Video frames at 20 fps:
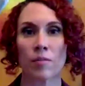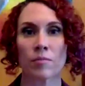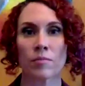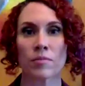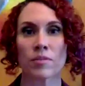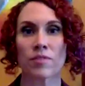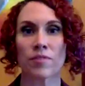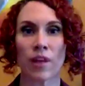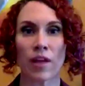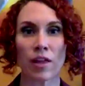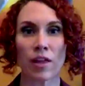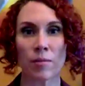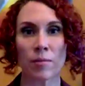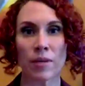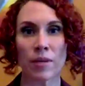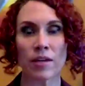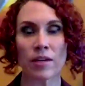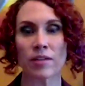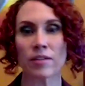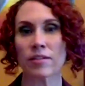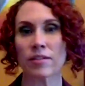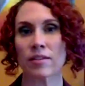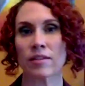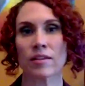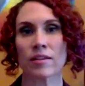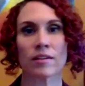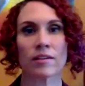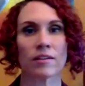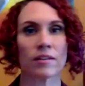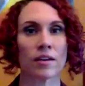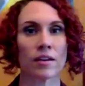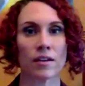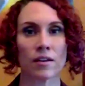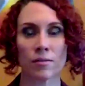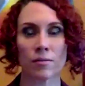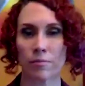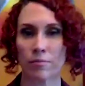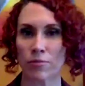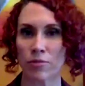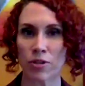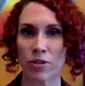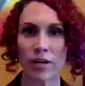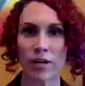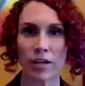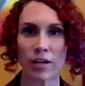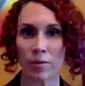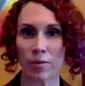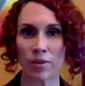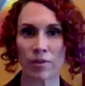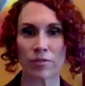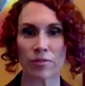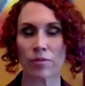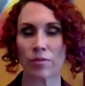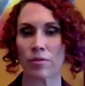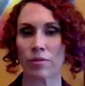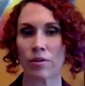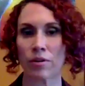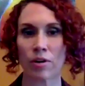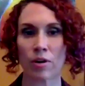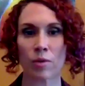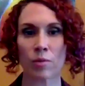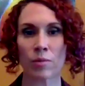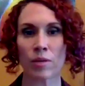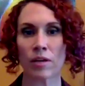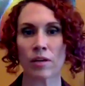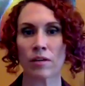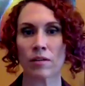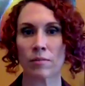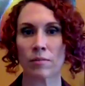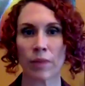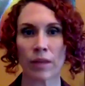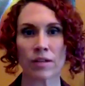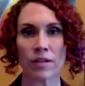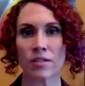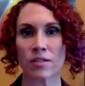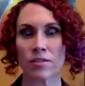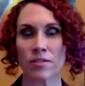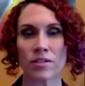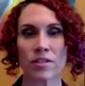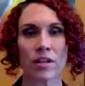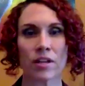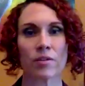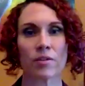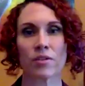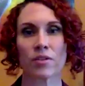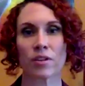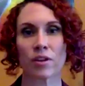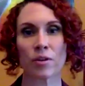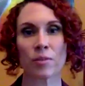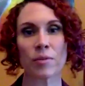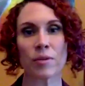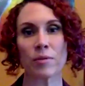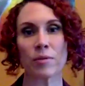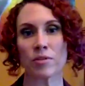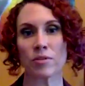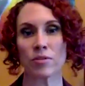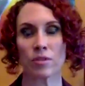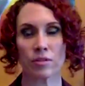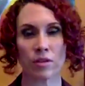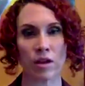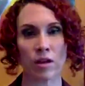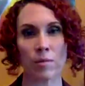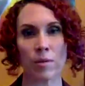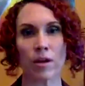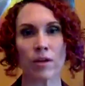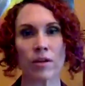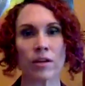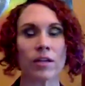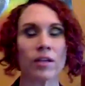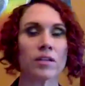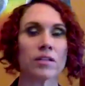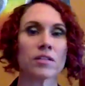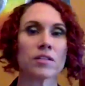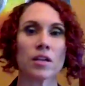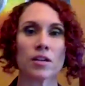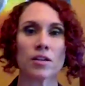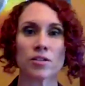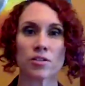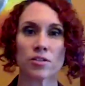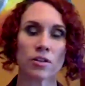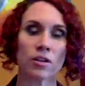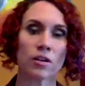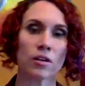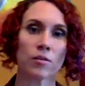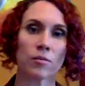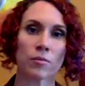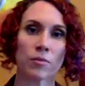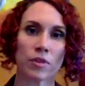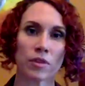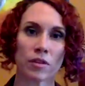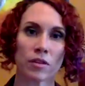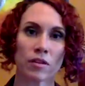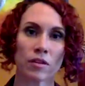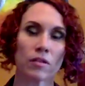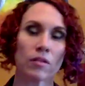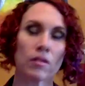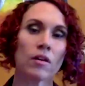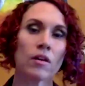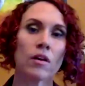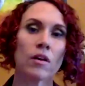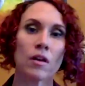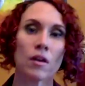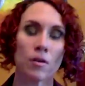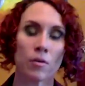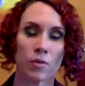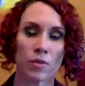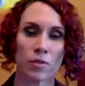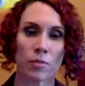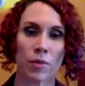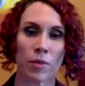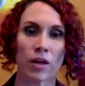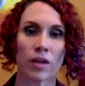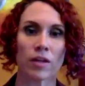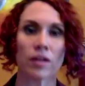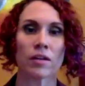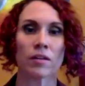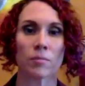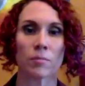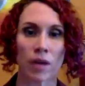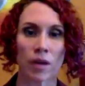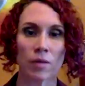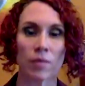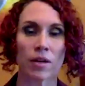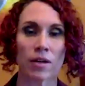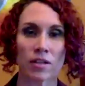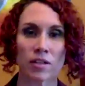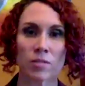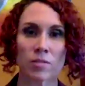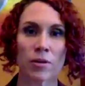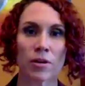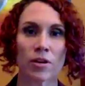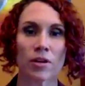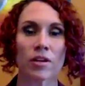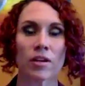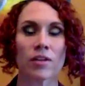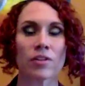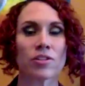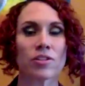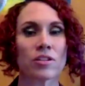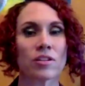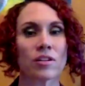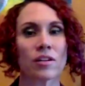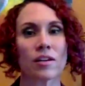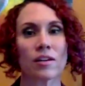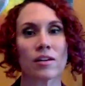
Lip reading: development, and then training I went through, Hakomi body-centered psychotherapy, which is all about getting in touch with the body, the mind, body, spirit connection.